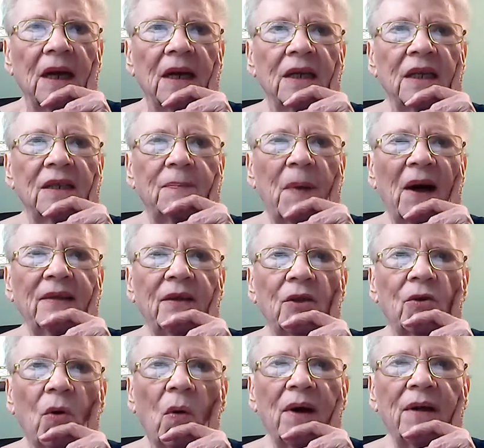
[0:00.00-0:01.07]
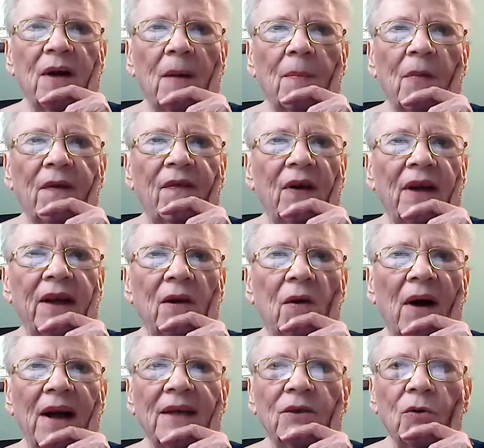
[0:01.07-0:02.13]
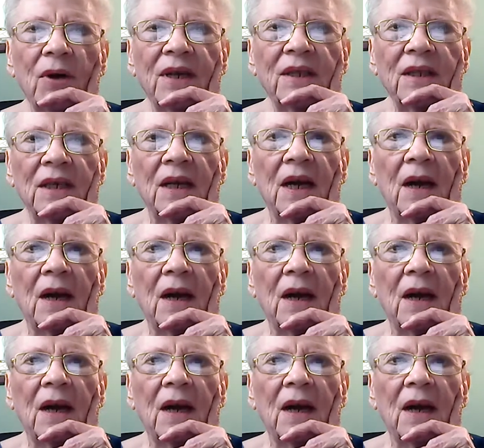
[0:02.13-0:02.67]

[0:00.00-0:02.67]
Despite the growing number of illegal entries,